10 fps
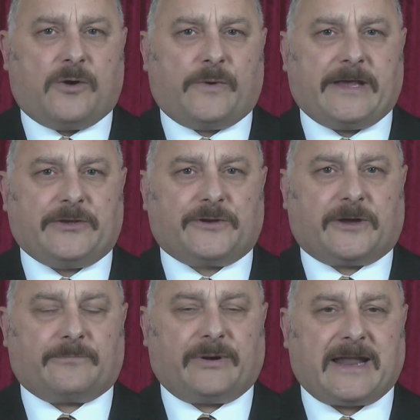where you
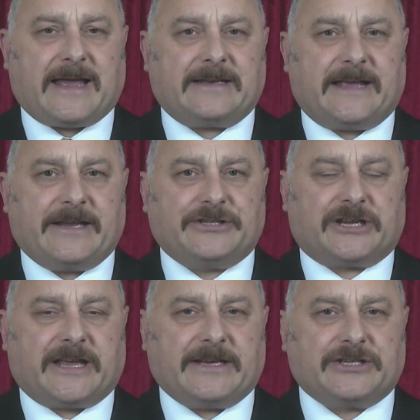can plan
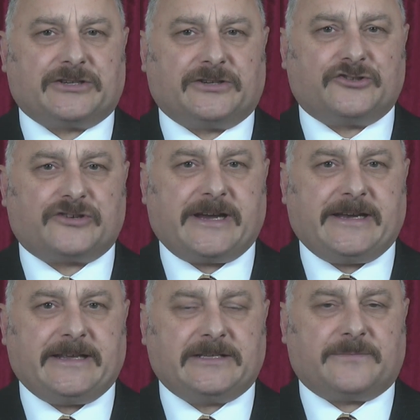education and
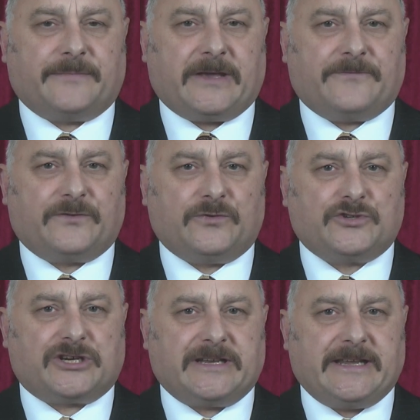training to meet
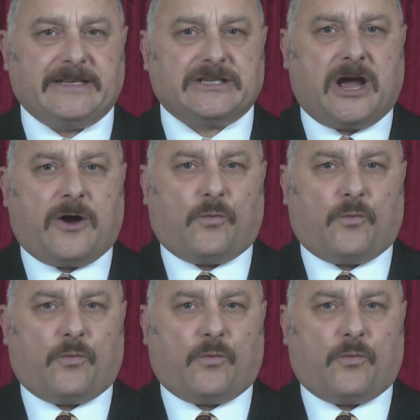future needs